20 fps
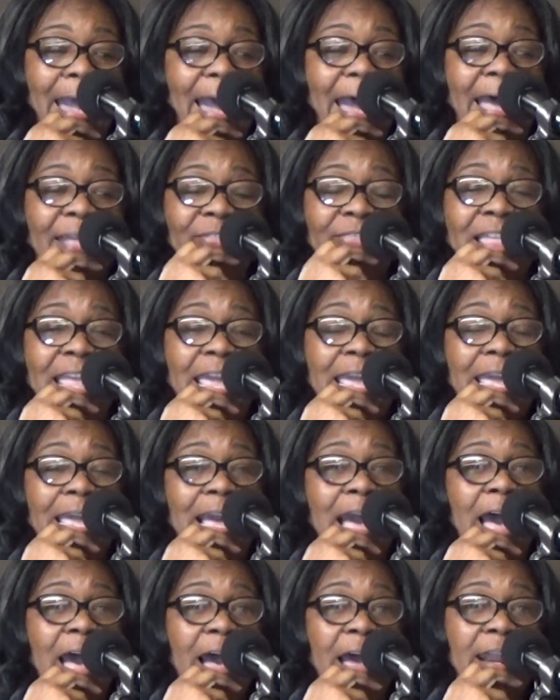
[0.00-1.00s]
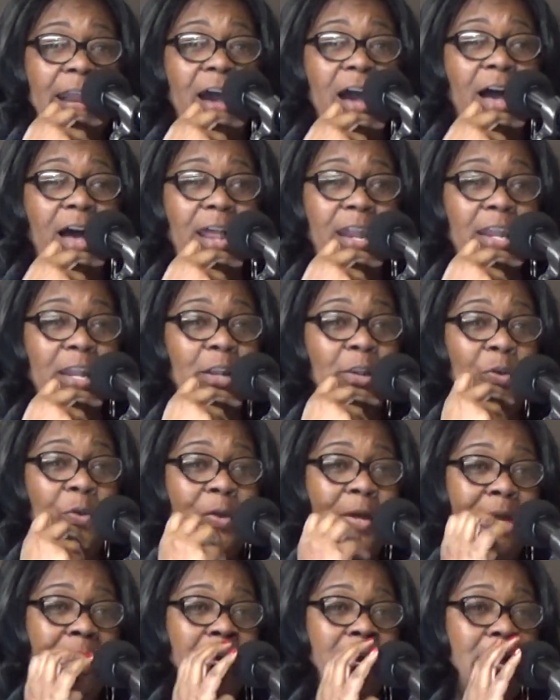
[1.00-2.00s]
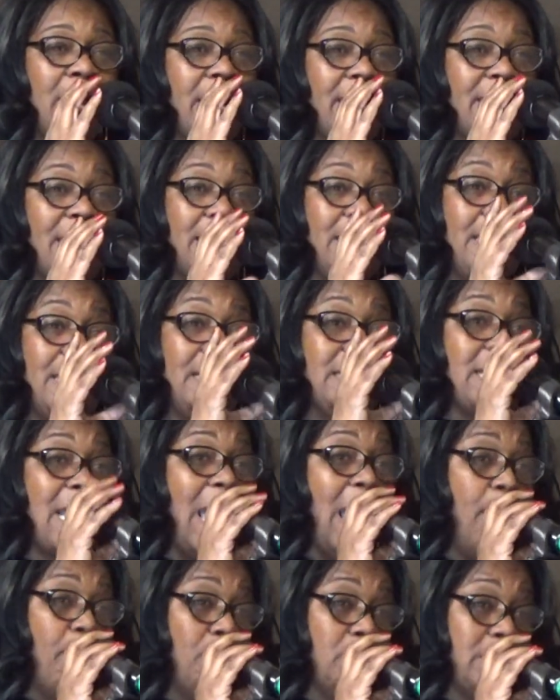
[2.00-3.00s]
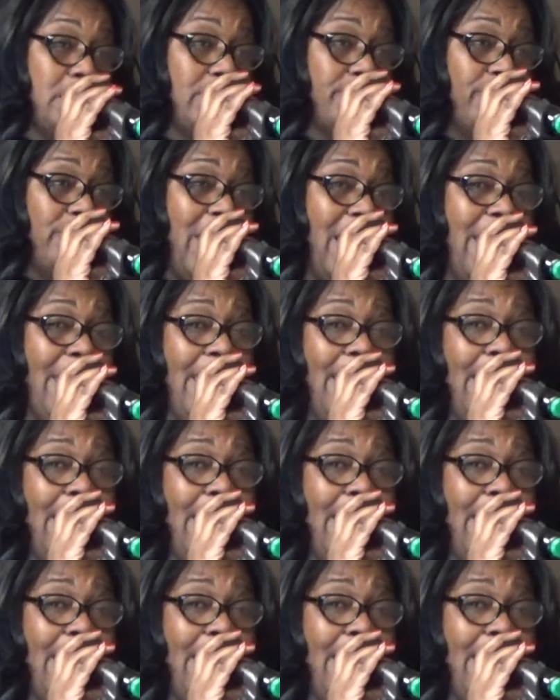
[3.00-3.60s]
I thank God, hallelujah, that this house right